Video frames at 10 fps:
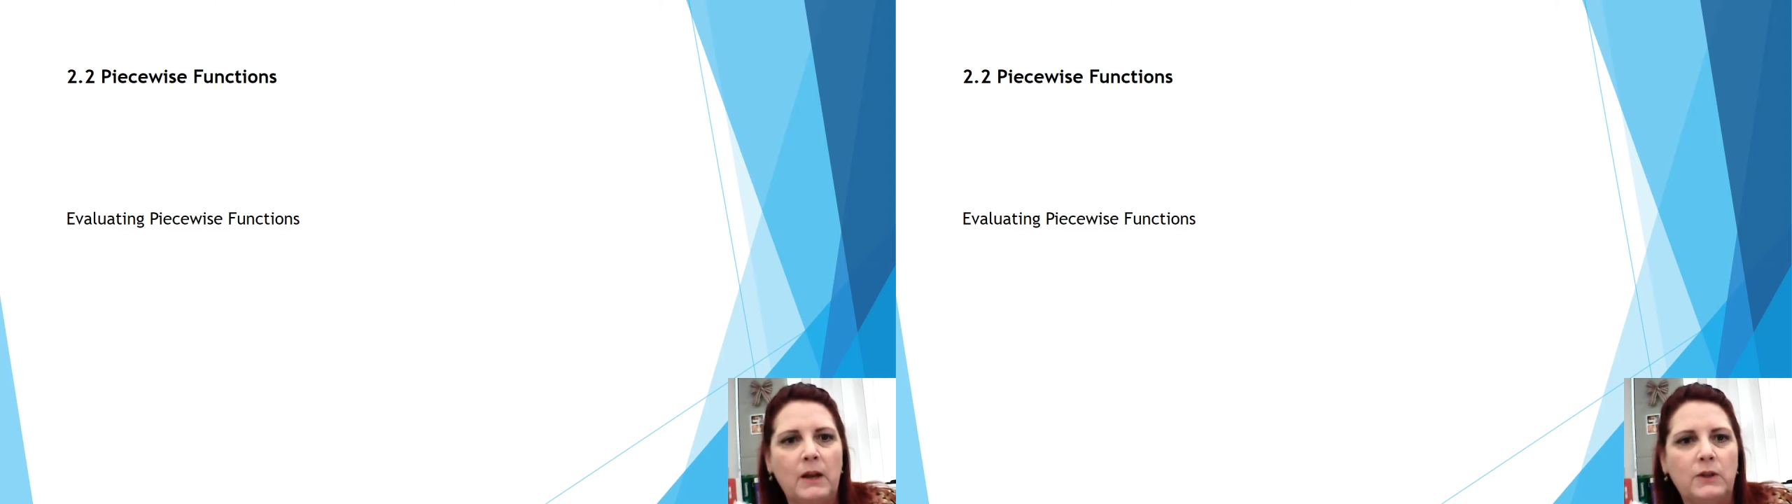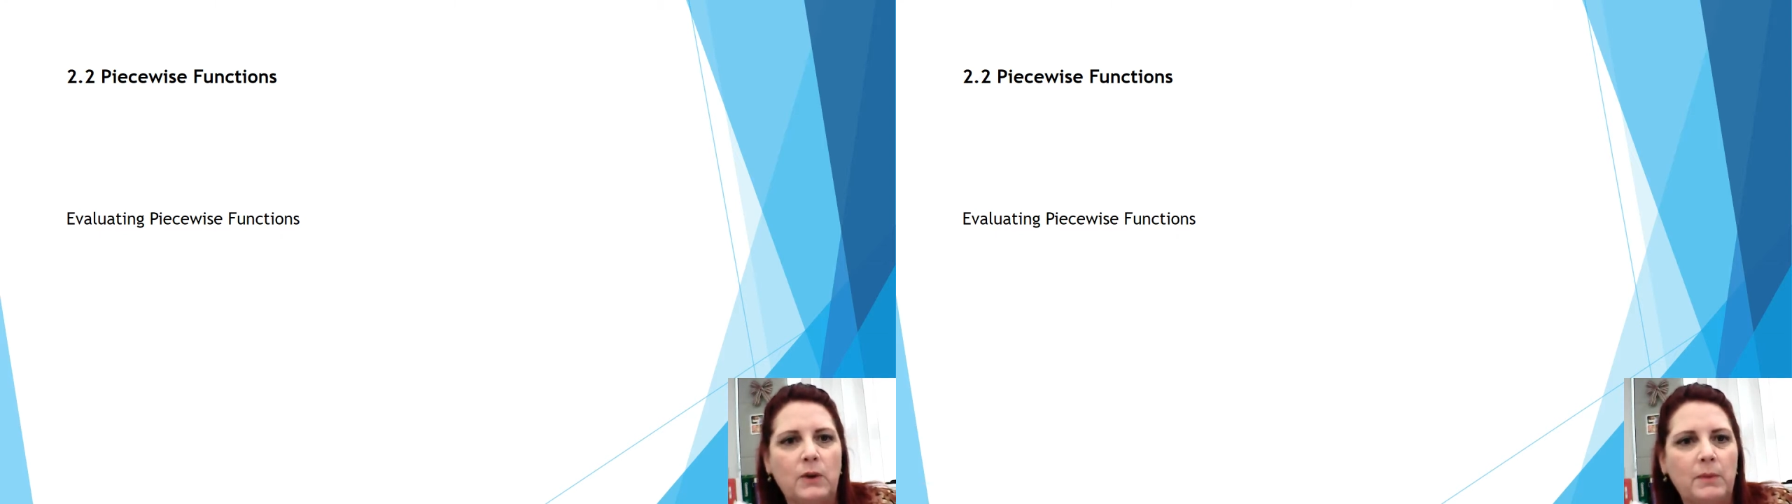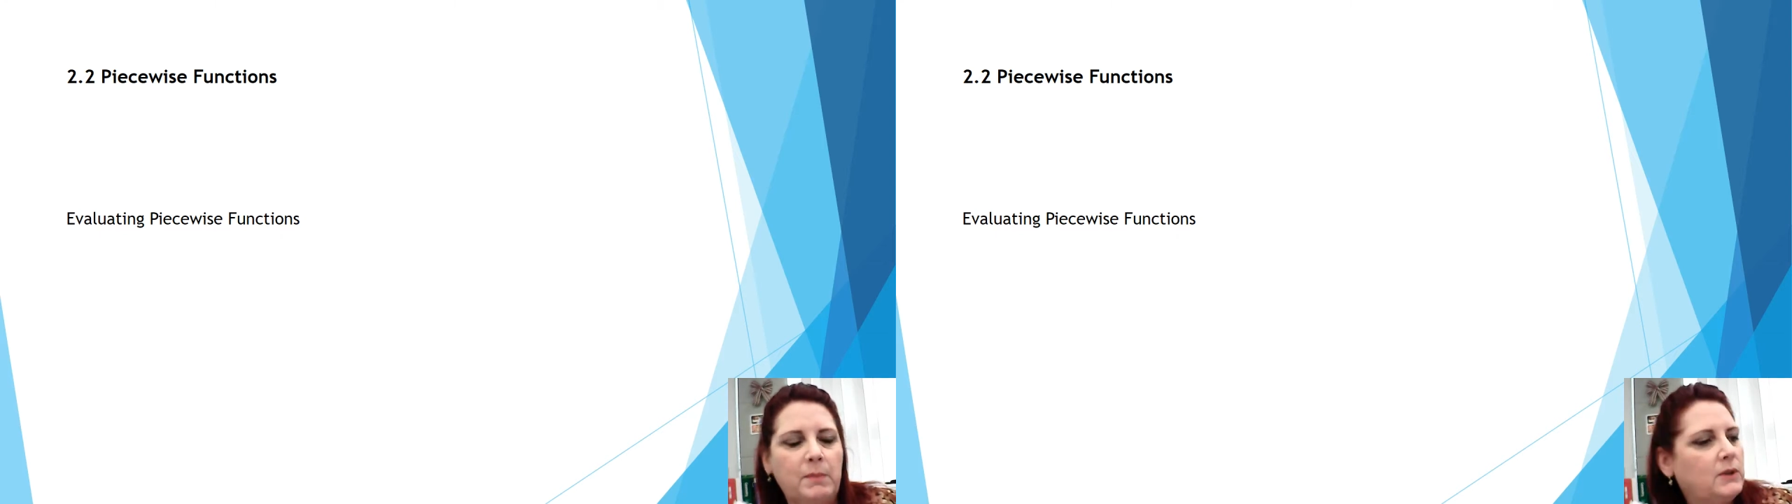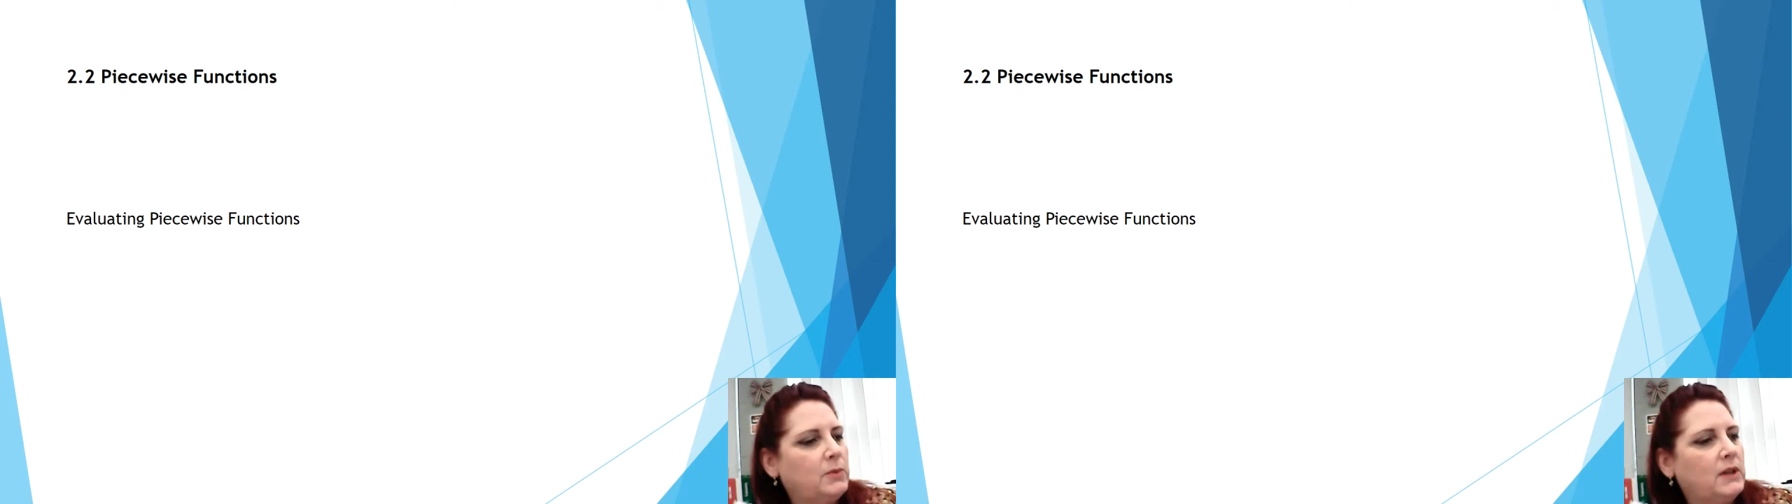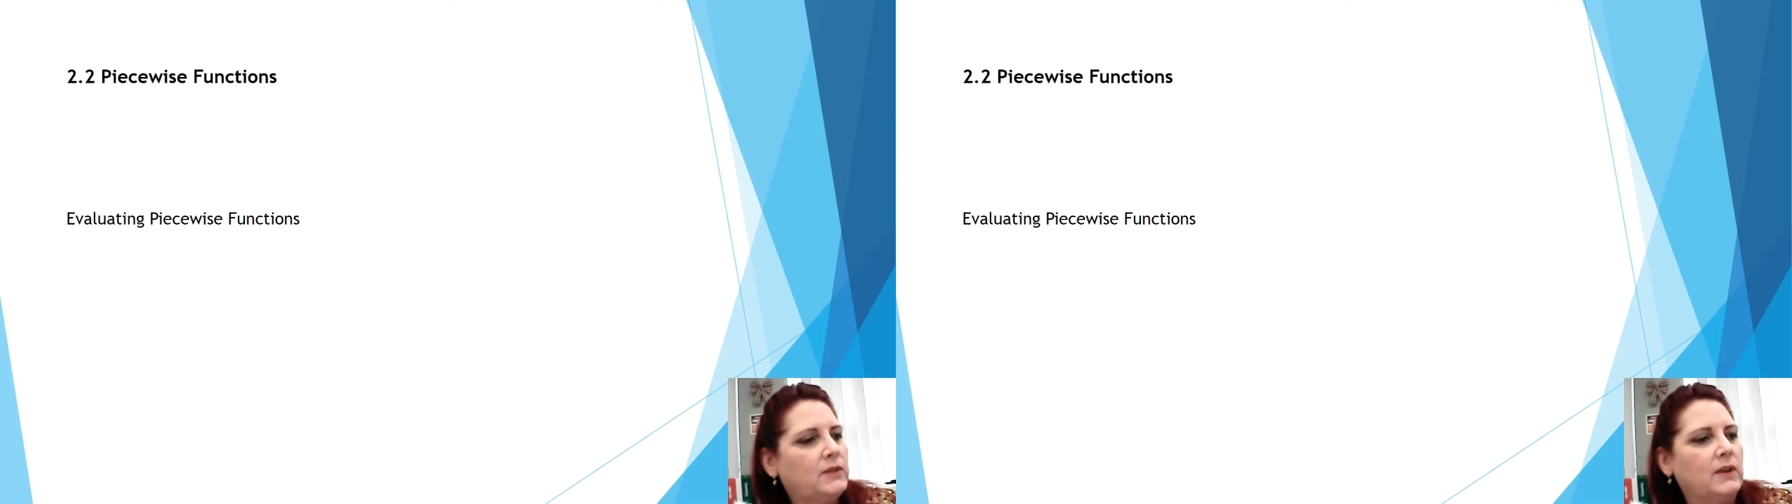So a piecewise